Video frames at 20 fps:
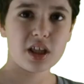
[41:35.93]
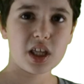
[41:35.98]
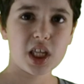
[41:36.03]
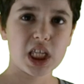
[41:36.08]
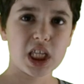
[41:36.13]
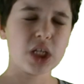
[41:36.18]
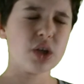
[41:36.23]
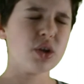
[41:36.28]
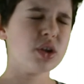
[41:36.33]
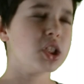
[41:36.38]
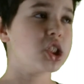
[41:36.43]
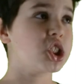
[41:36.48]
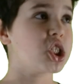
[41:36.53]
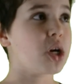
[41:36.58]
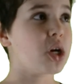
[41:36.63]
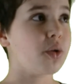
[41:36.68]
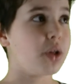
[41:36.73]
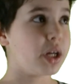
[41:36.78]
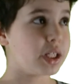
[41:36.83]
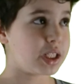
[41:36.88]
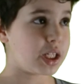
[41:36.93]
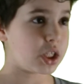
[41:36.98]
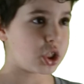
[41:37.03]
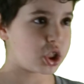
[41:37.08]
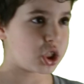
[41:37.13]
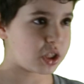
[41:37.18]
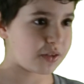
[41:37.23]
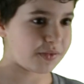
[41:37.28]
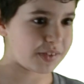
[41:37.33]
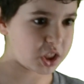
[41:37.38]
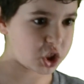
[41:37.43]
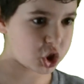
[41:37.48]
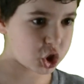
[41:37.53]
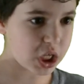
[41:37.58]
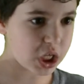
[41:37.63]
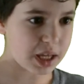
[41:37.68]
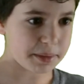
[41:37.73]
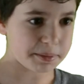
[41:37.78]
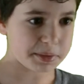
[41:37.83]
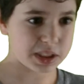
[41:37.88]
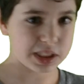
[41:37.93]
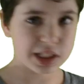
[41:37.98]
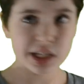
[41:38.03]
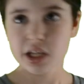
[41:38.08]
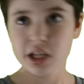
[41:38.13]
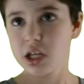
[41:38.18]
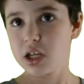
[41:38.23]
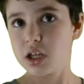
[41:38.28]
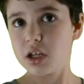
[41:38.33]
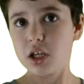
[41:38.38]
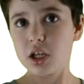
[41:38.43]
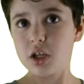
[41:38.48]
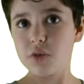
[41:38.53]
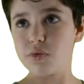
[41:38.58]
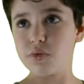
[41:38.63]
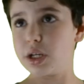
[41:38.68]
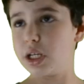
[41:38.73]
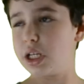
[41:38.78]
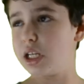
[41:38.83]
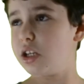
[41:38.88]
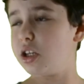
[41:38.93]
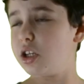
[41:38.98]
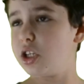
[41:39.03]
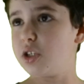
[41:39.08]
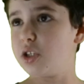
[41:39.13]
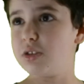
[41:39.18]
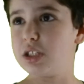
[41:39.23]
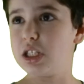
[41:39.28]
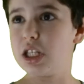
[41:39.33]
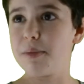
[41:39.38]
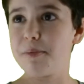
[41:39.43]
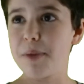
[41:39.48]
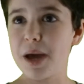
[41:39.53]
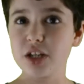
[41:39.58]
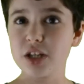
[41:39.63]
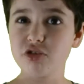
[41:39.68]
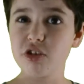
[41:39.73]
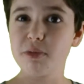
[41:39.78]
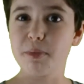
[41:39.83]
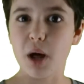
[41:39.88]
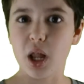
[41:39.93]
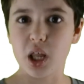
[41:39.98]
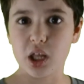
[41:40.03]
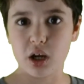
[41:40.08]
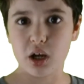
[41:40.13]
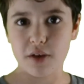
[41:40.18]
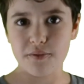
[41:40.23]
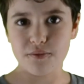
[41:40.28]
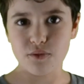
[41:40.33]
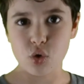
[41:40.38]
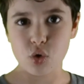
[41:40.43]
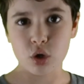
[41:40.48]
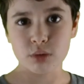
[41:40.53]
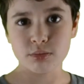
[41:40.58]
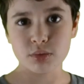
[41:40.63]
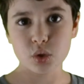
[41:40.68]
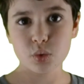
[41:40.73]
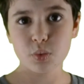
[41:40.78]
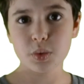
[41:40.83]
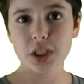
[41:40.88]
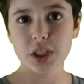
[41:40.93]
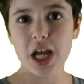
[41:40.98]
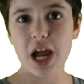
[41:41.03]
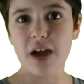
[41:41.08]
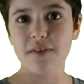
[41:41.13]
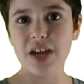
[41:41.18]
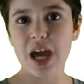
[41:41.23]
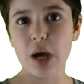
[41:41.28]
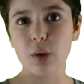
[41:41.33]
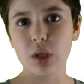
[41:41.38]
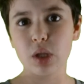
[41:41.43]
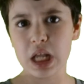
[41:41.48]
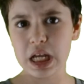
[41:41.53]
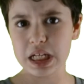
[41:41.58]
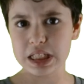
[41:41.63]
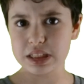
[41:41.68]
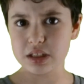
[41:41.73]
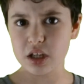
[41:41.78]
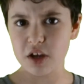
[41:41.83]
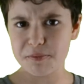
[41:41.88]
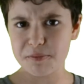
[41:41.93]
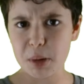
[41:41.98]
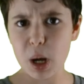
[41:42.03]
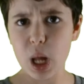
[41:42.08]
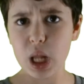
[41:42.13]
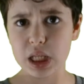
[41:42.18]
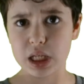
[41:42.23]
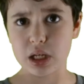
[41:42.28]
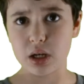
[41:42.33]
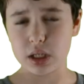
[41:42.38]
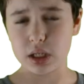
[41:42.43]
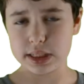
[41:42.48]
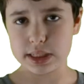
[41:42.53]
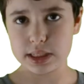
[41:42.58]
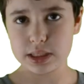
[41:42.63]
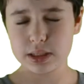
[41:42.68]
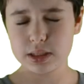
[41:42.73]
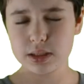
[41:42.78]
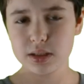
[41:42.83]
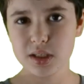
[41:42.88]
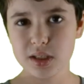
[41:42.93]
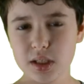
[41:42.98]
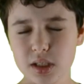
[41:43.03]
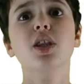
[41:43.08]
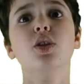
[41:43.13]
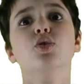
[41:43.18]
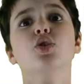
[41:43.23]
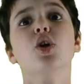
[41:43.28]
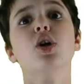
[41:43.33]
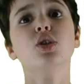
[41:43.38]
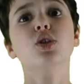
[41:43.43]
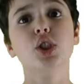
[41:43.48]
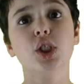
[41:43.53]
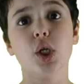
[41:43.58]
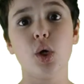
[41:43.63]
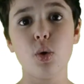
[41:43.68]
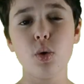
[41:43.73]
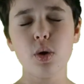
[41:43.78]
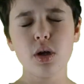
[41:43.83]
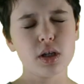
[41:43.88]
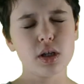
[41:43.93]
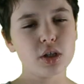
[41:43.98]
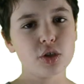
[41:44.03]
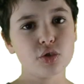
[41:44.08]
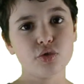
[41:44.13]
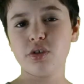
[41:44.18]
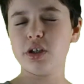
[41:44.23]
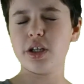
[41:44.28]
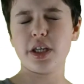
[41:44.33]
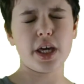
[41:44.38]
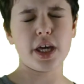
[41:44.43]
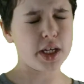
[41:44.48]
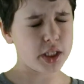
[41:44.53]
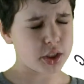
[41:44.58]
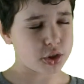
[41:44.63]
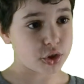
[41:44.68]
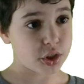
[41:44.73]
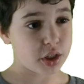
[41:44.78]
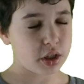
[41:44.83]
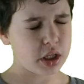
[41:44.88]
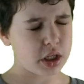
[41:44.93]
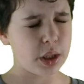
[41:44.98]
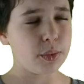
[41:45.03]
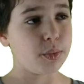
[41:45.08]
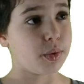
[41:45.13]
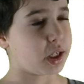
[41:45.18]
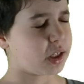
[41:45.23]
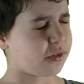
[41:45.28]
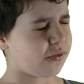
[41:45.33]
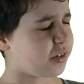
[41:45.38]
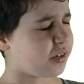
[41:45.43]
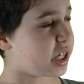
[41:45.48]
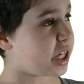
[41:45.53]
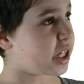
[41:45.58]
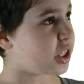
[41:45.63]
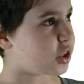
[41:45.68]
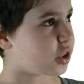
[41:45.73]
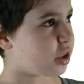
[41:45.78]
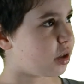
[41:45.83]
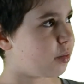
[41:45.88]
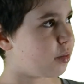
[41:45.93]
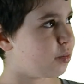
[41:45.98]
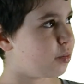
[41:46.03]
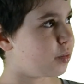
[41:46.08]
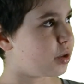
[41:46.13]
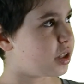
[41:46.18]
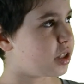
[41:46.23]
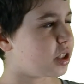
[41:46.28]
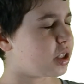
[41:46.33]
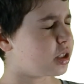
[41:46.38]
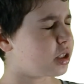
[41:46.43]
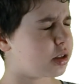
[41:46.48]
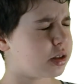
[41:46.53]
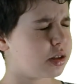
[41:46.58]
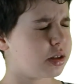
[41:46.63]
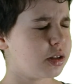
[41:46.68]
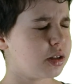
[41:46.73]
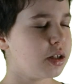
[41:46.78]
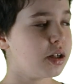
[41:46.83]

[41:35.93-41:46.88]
Here are the generalizations of these shapes written using the Petrie polygon forms, which have outlines of polygons. There's also truncation and rectification with these.